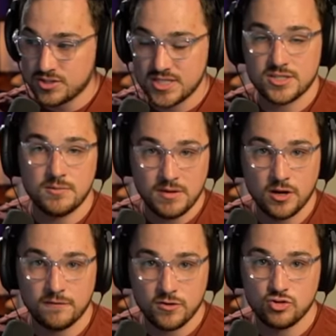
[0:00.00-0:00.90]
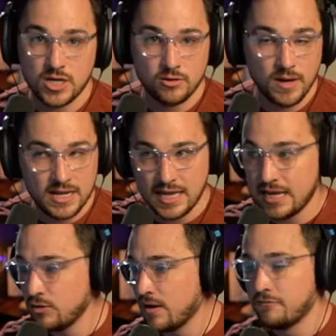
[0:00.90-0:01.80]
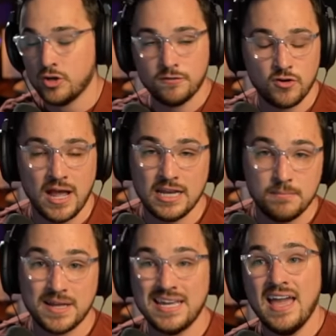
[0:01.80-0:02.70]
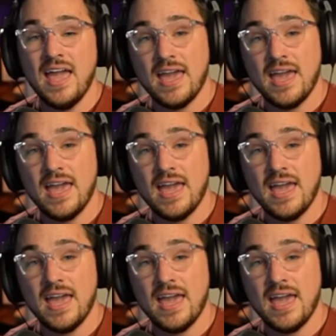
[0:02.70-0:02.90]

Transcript: system here for generating any revenue for anybody